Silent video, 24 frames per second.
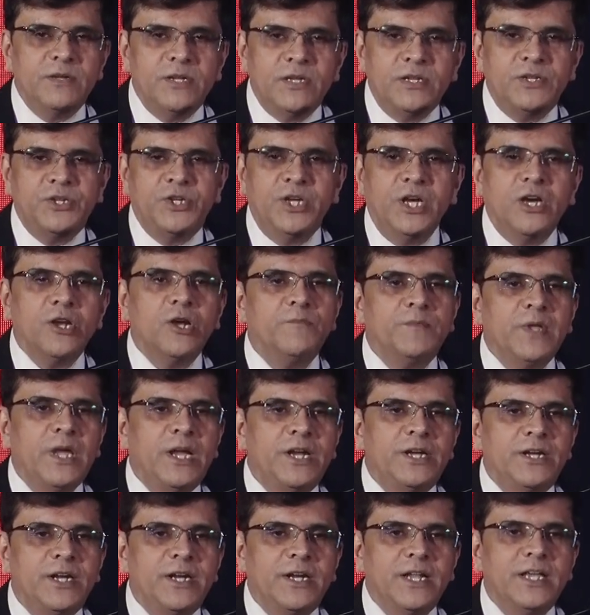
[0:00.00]
share of the
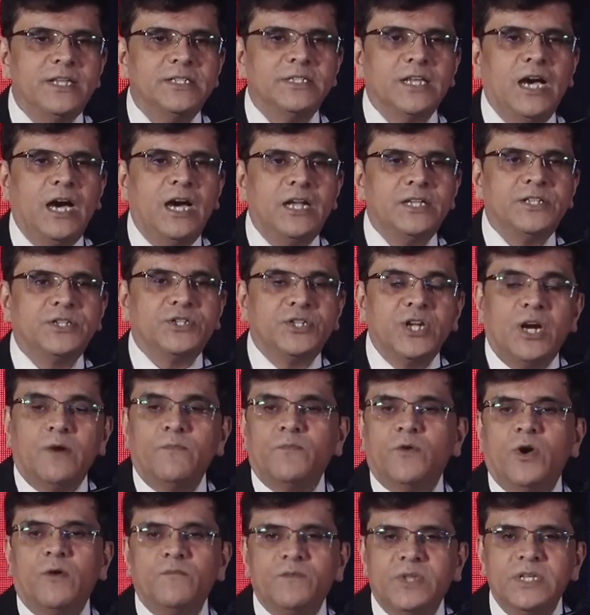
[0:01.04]
entities are
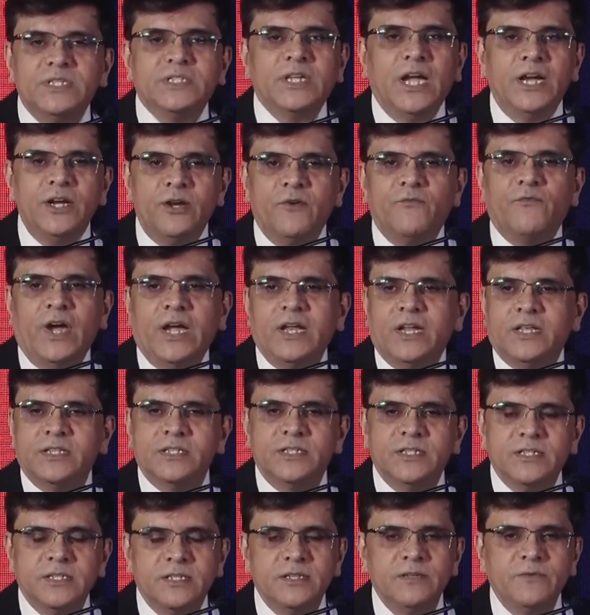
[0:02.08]
stuffed of this kind of
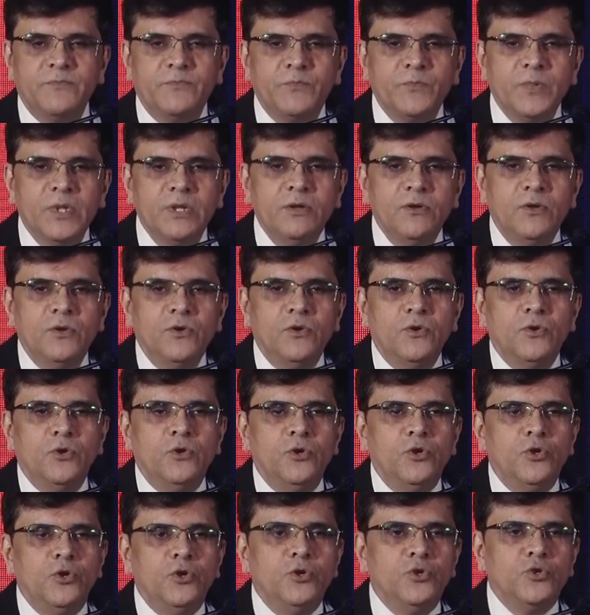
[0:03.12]
finance.
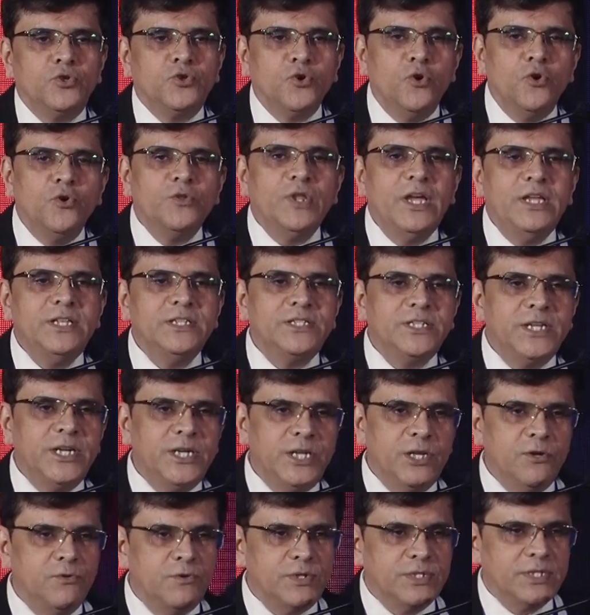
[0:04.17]
So the
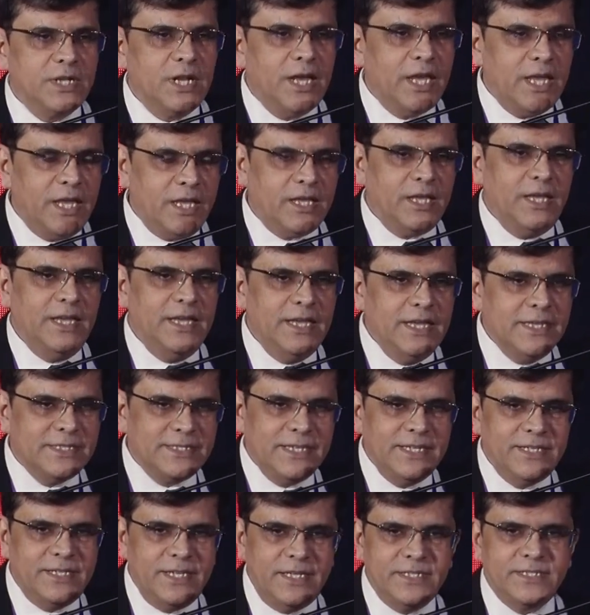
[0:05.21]
institutes like
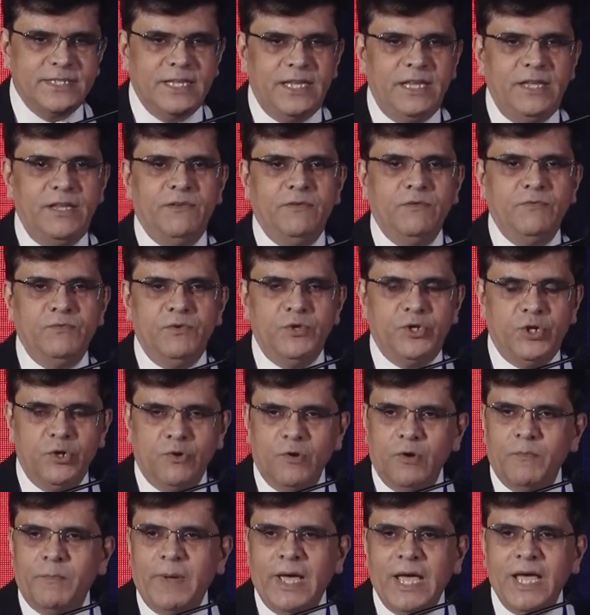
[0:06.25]
ECGC,
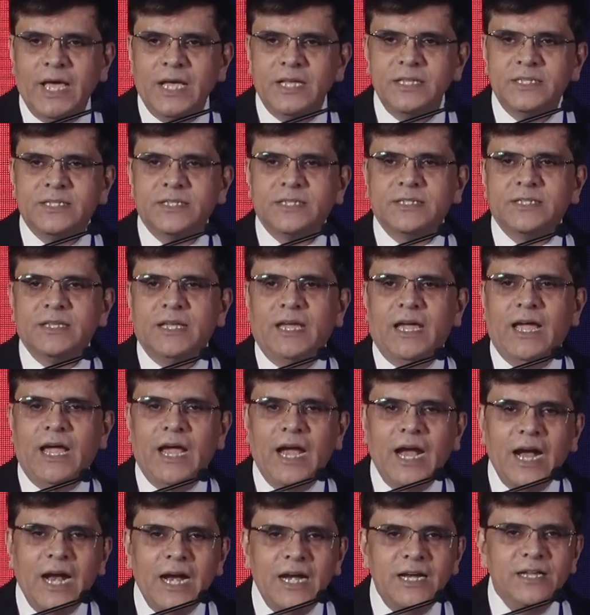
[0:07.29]
scheduled banks,
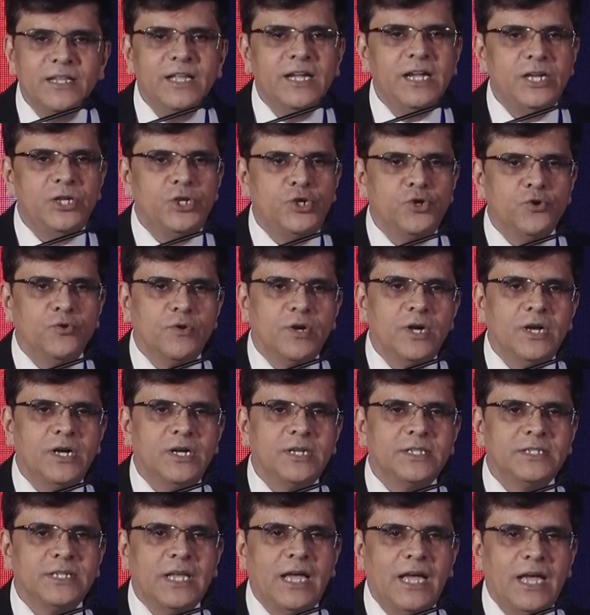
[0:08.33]
and the
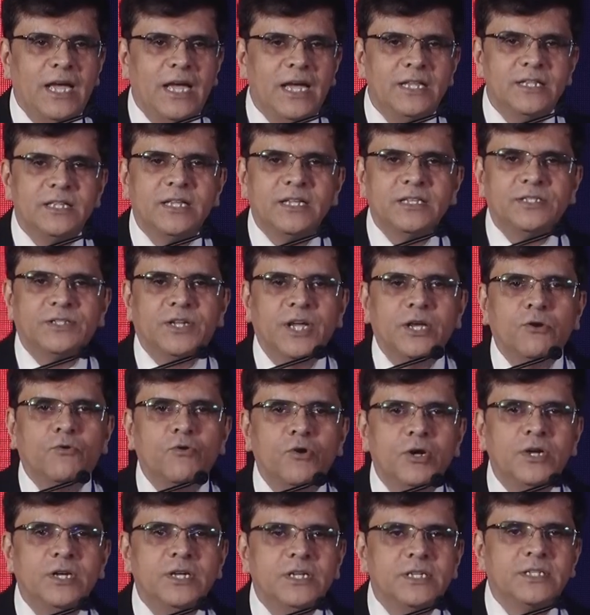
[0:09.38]
insurers and the
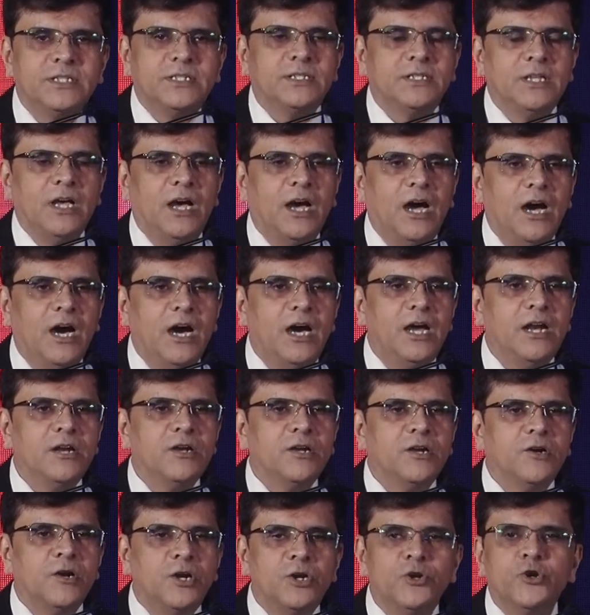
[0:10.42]
stakeholders are
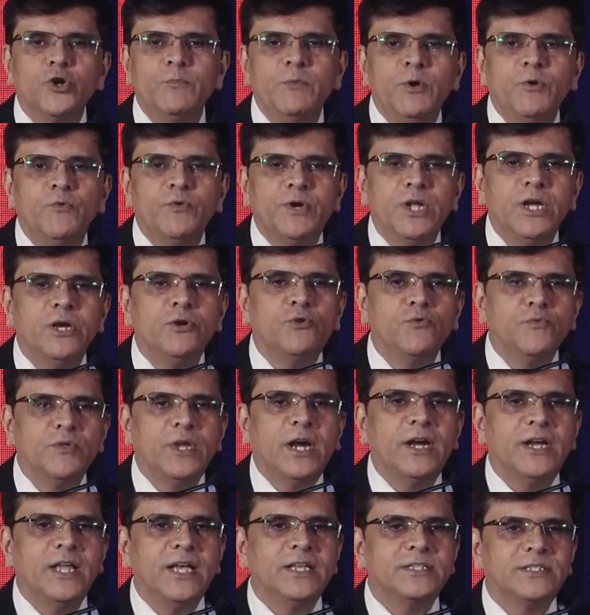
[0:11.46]
contributing to
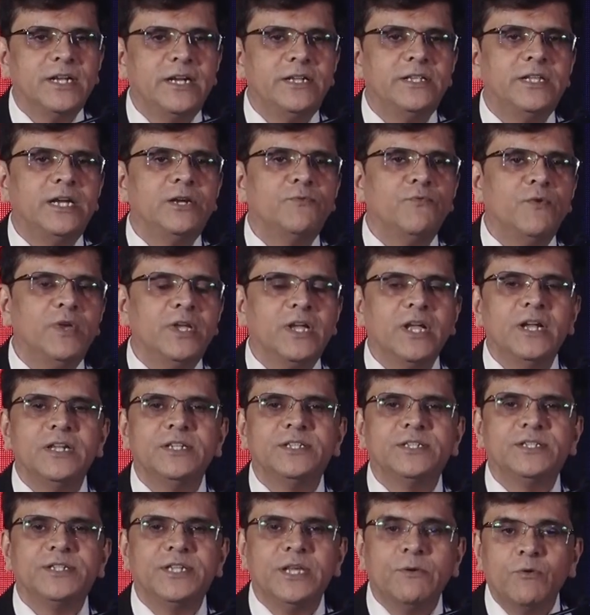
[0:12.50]
that extent that we can
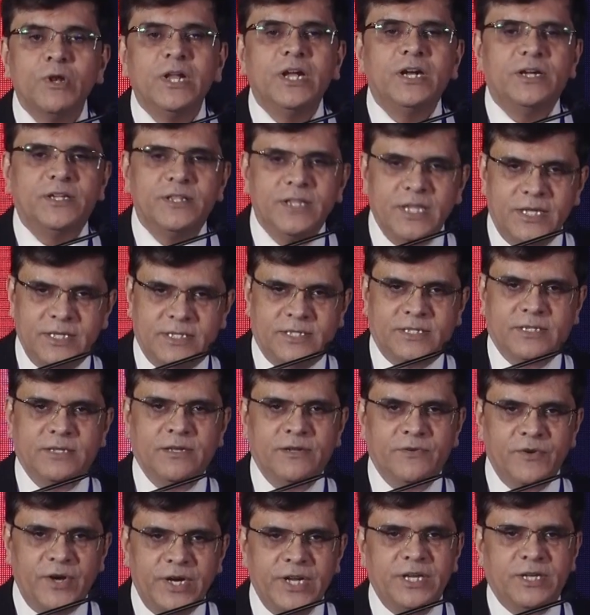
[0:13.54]
stimulate this
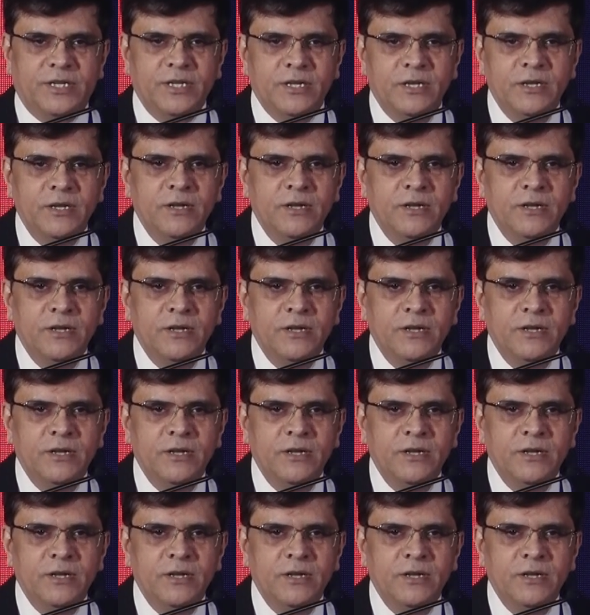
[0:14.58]
credit.